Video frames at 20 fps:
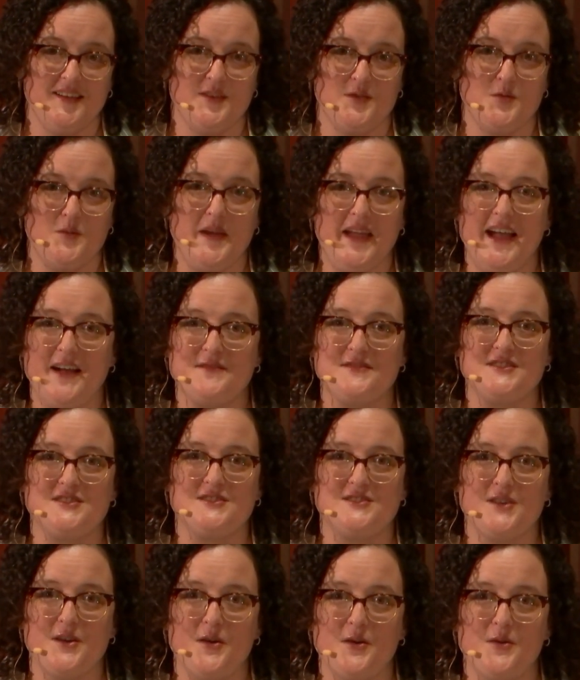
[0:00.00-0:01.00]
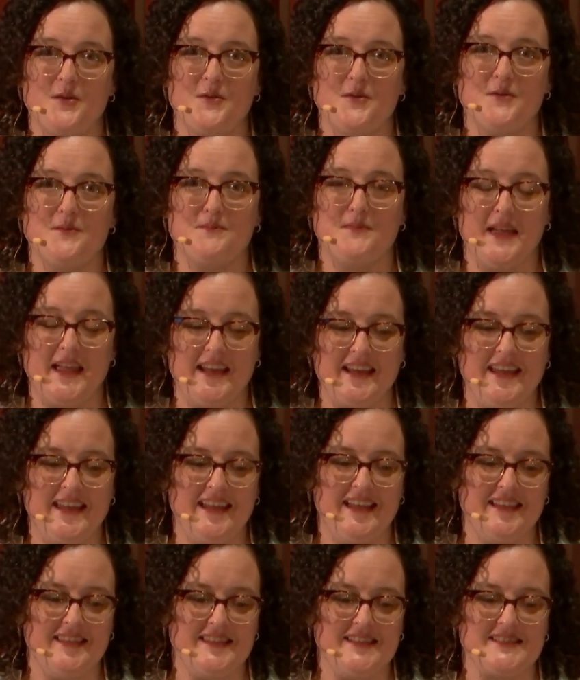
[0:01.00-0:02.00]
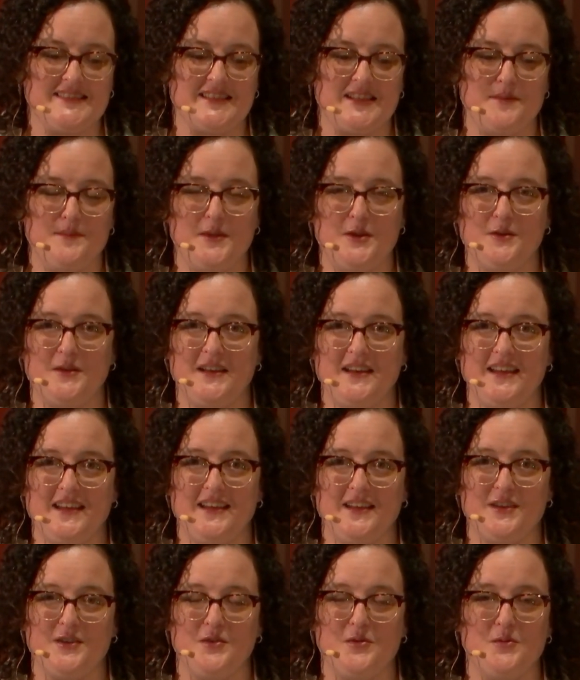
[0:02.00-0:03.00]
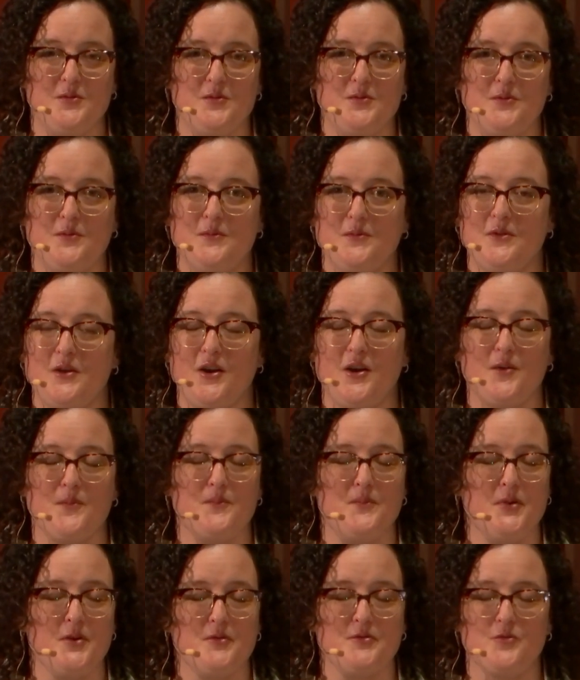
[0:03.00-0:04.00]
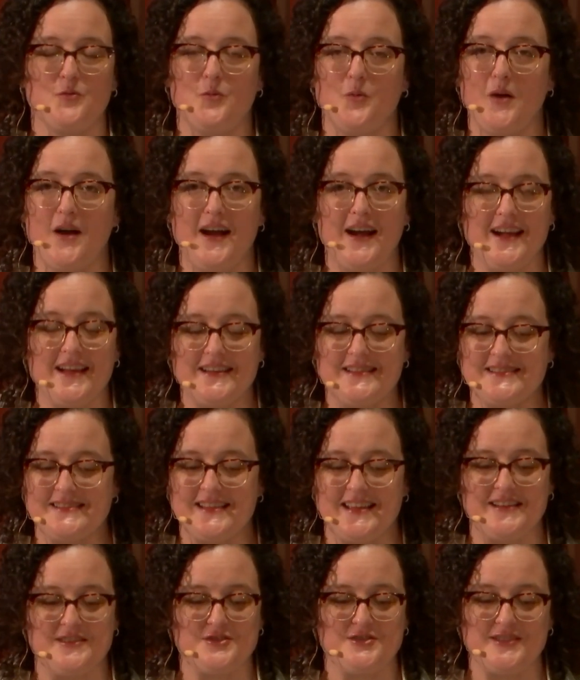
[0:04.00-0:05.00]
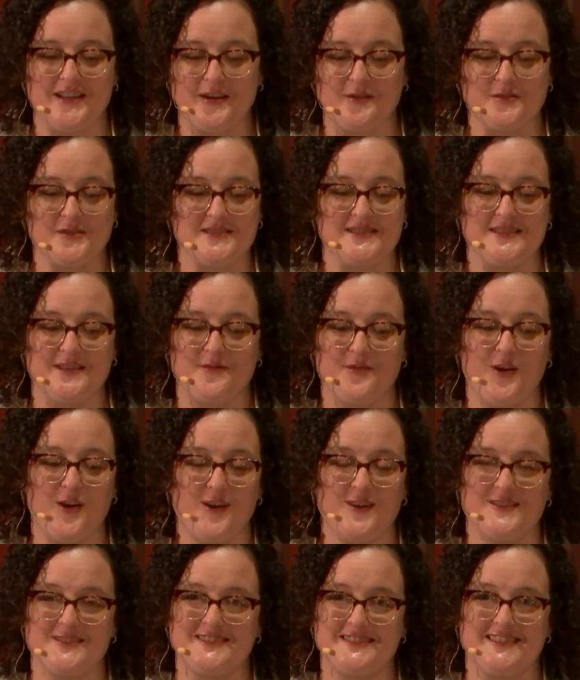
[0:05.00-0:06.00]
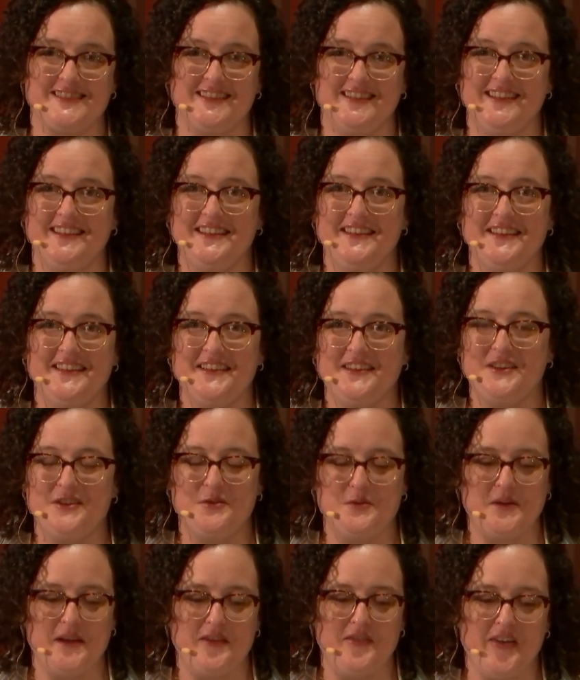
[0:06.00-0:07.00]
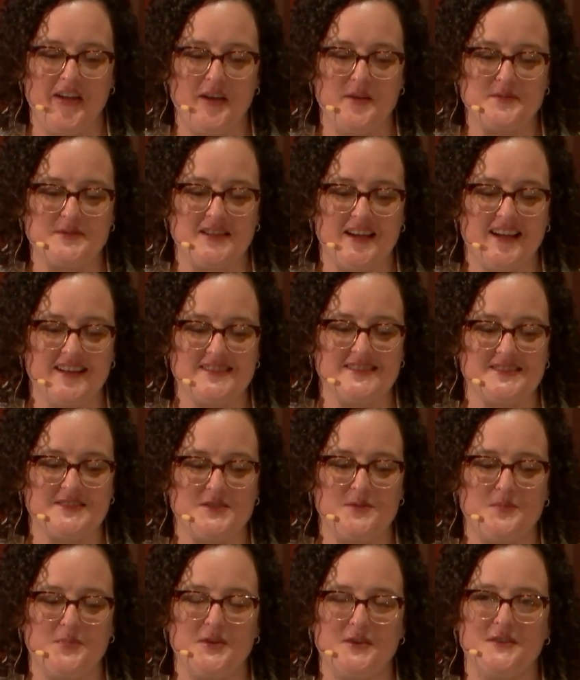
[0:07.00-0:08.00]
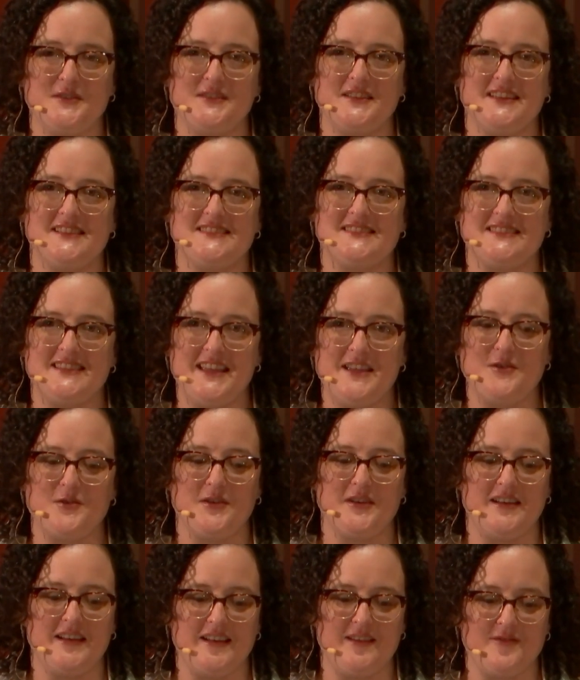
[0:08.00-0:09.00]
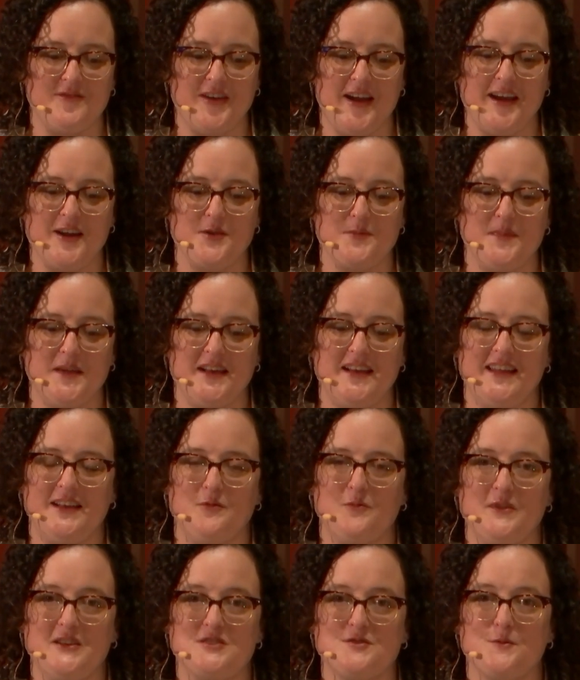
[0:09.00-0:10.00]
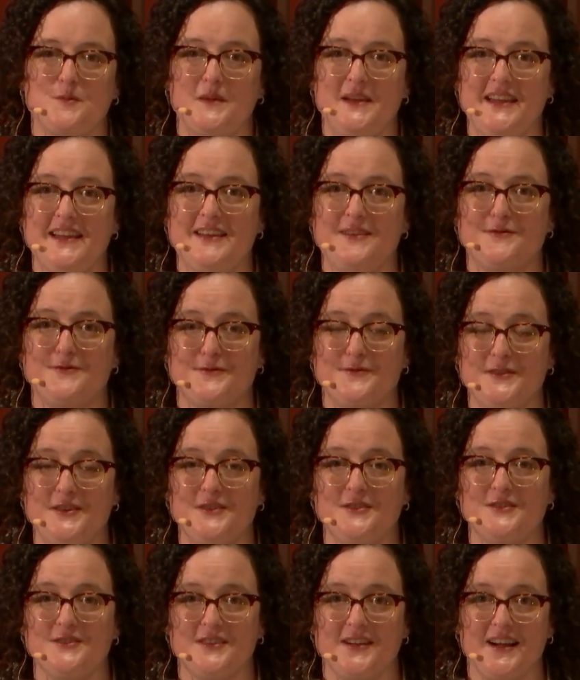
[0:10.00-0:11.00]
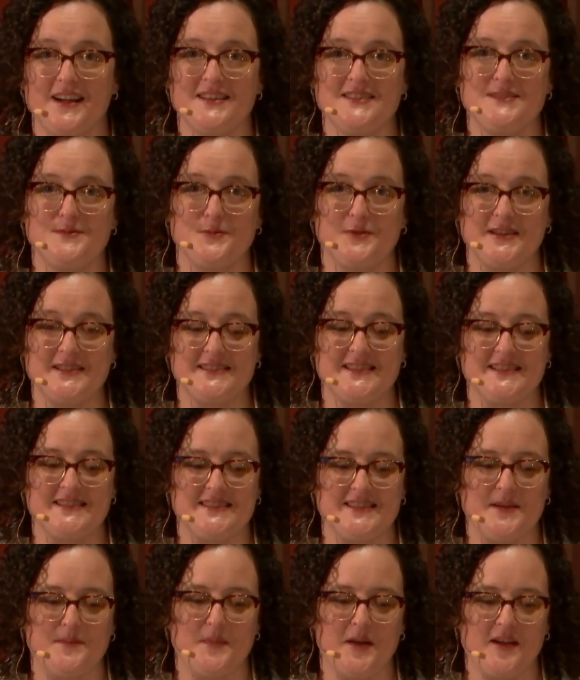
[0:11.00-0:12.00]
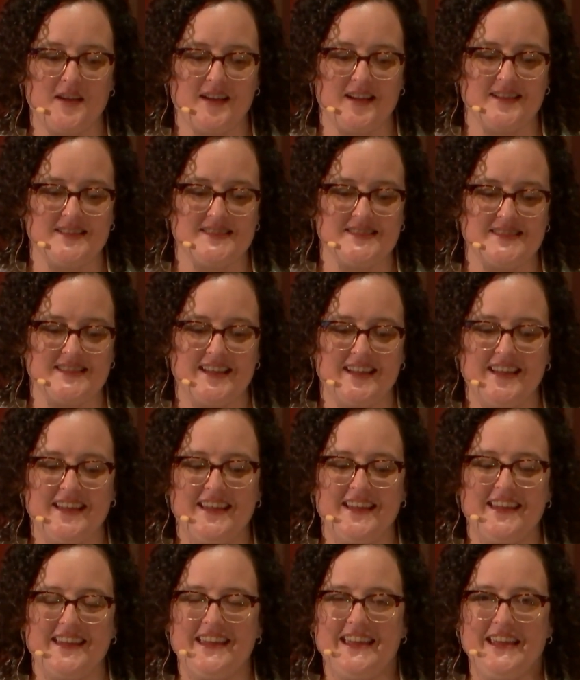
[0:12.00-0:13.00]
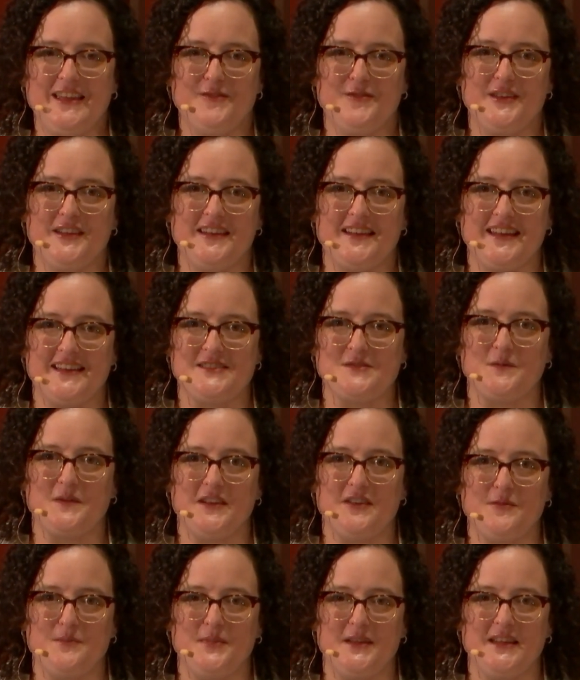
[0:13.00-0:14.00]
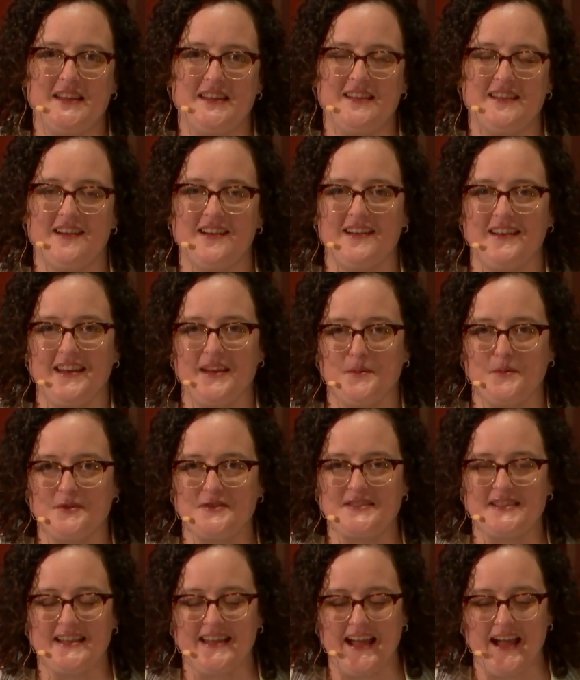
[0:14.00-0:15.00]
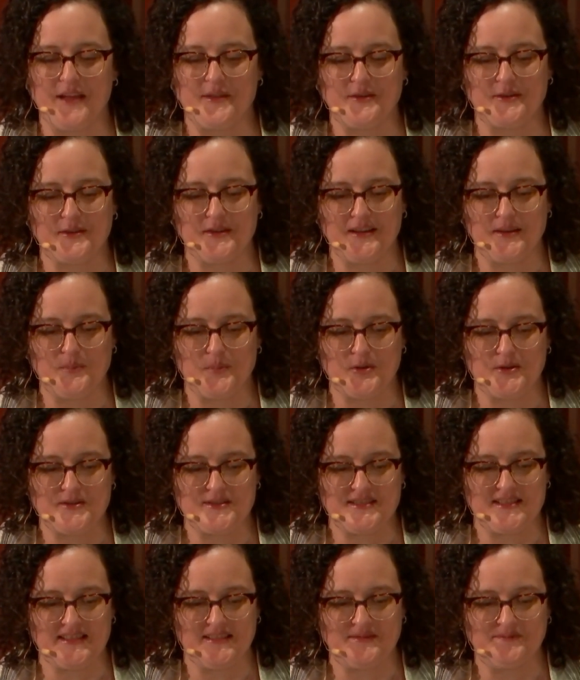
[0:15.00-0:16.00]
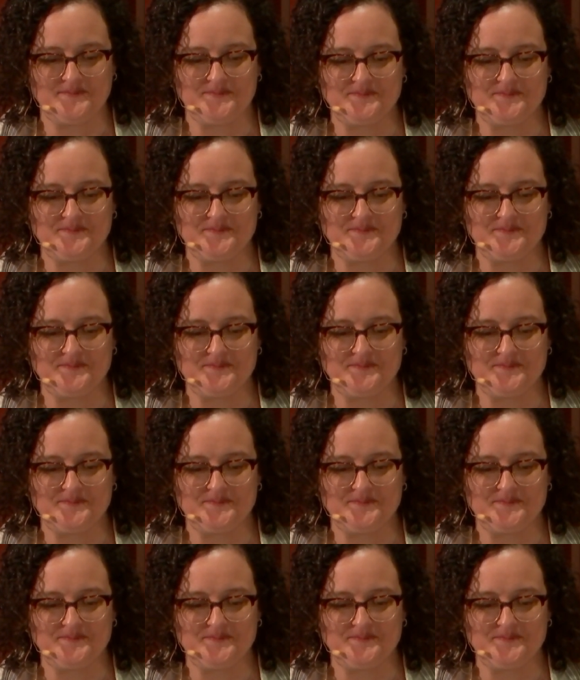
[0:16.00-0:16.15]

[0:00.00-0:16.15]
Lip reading: We have so many in this community who are both wise and generous of heart, who have helped us to build a sacred environment in which we can feel God's presence among us, even as we have been unable to gather in person.